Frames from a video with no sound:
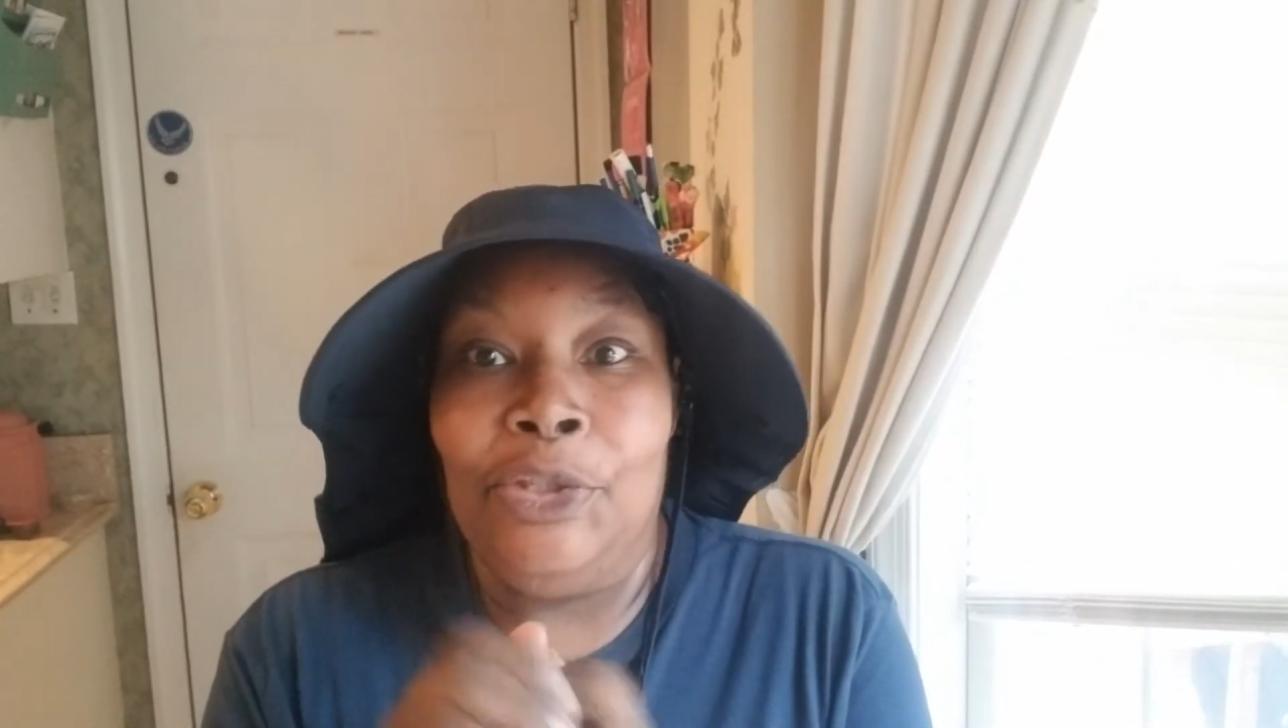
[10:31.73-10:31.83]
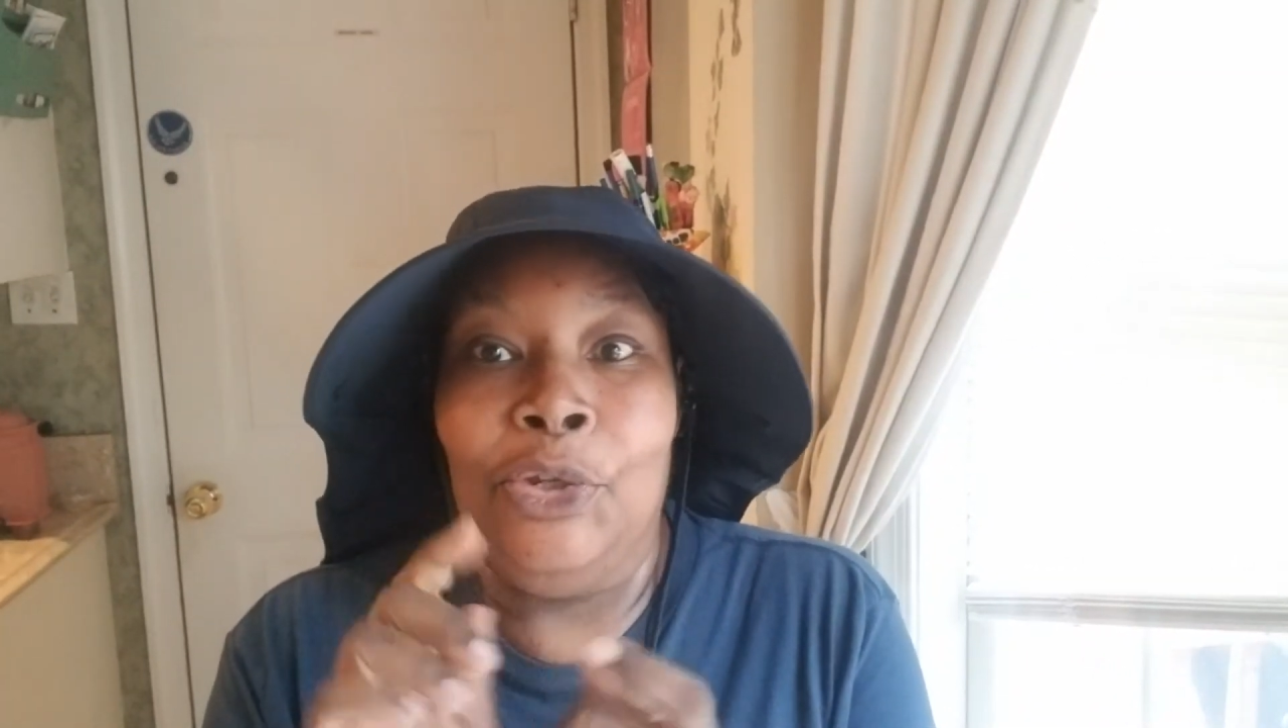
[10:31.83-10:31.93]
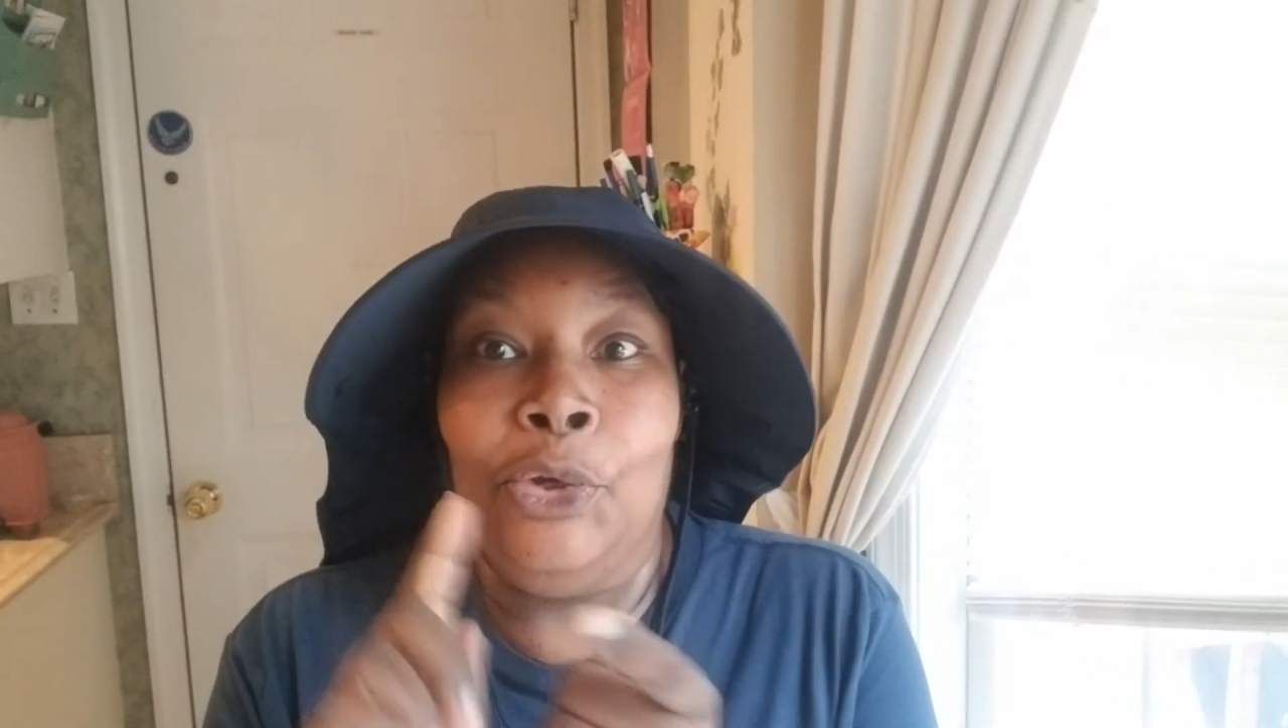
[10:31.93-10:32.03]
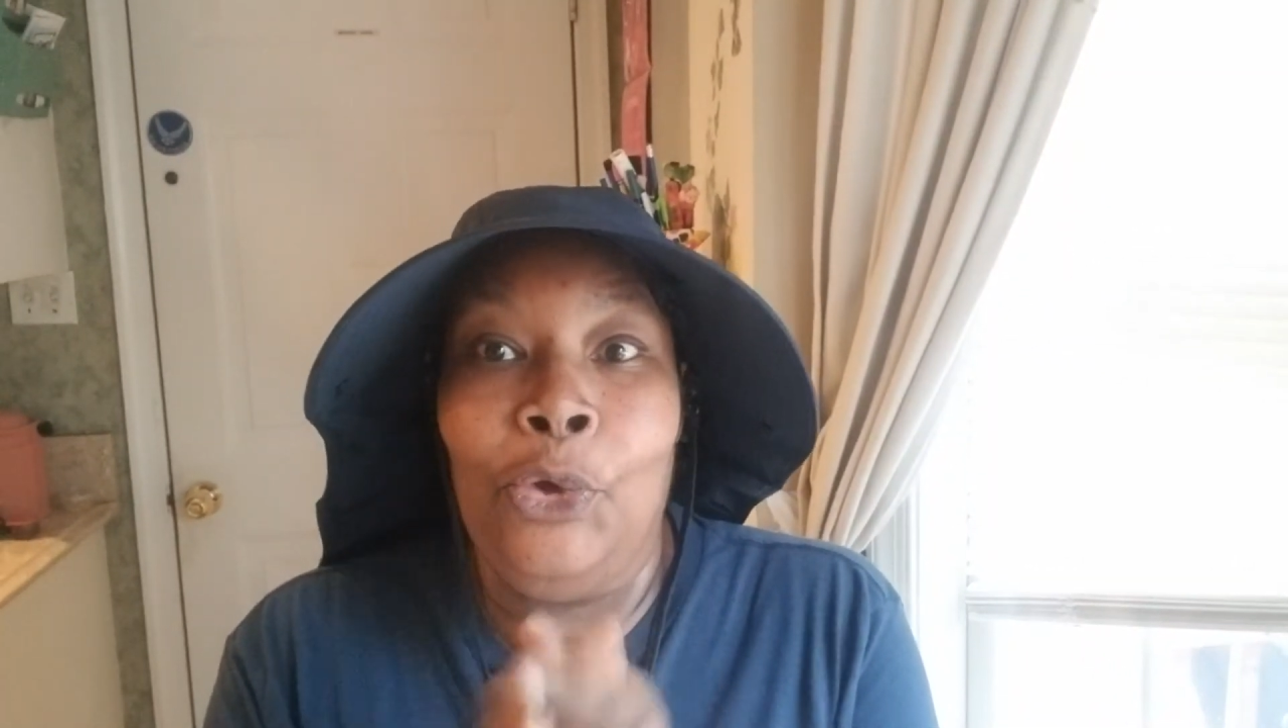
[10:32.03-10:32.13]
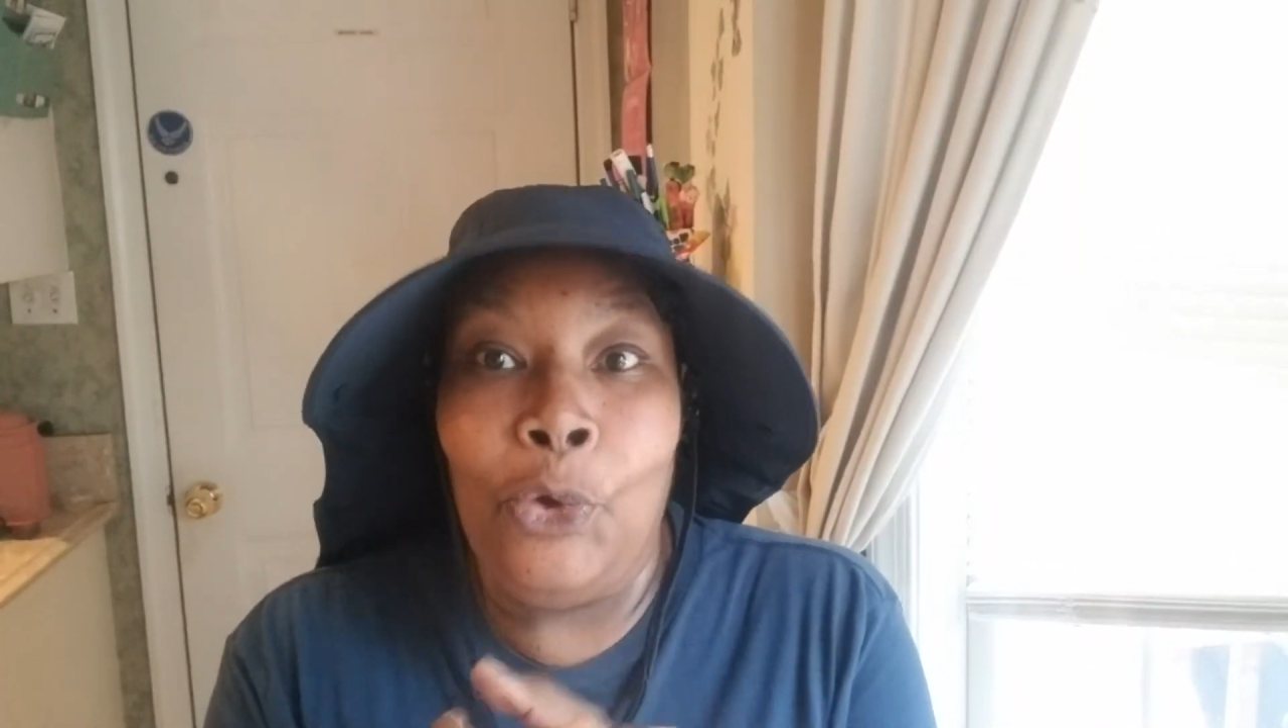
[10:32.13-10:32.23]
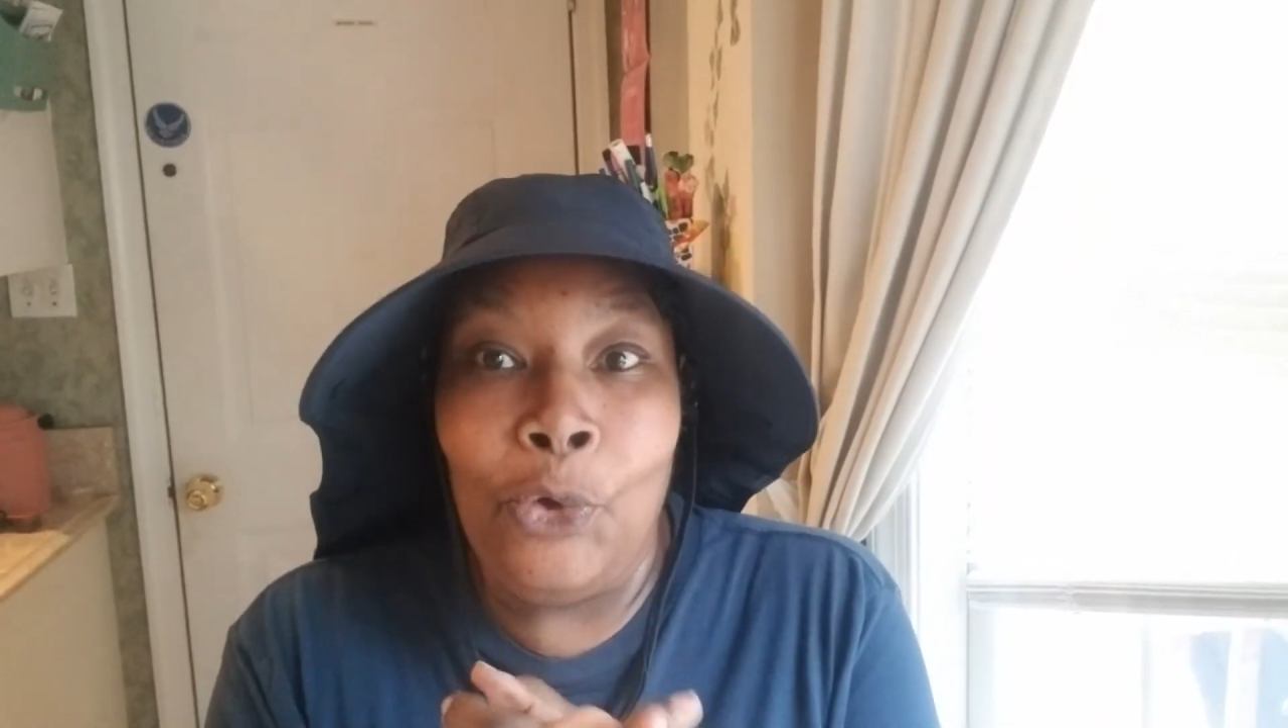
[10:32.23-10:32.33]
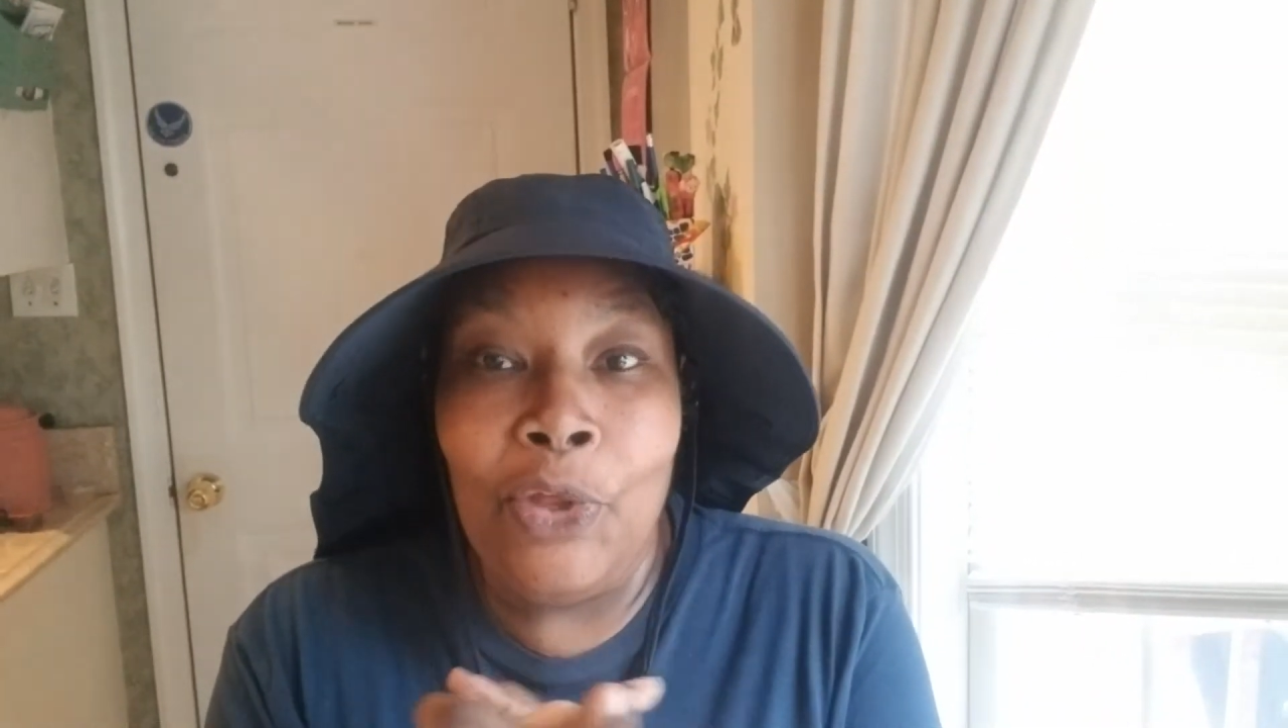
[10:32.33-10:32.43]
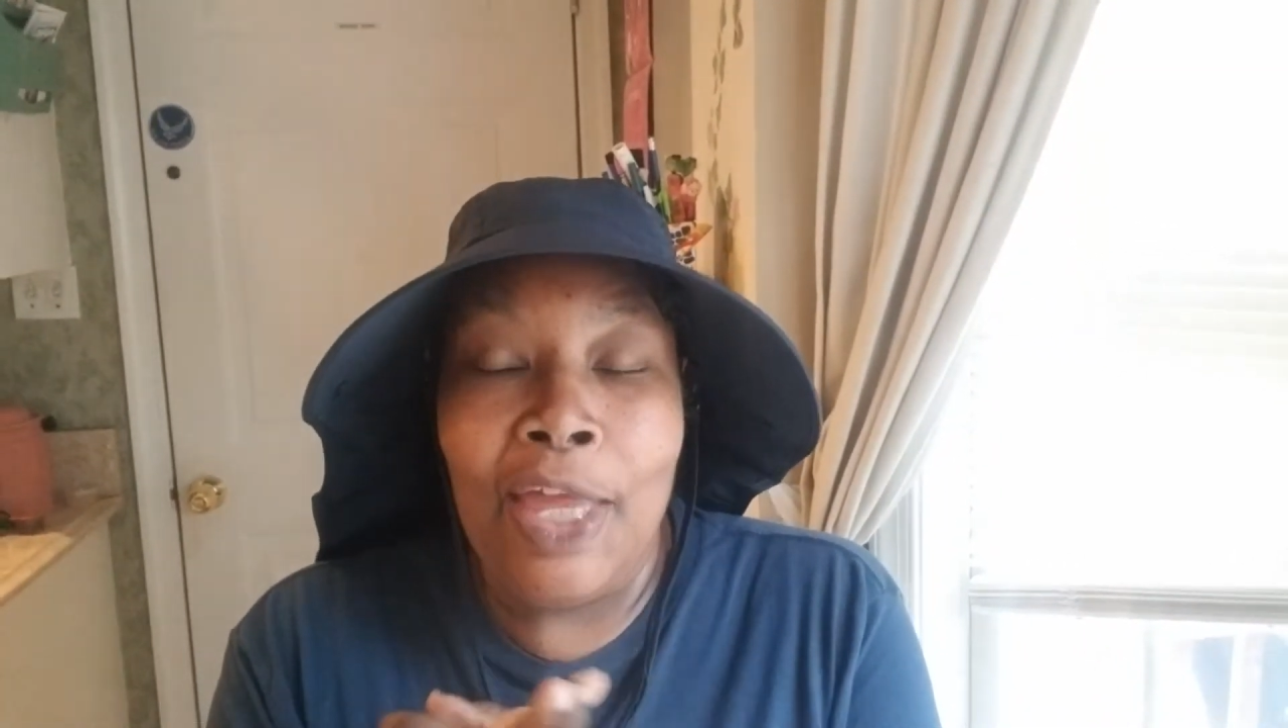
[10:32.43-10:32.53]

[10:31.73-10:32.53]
Nicole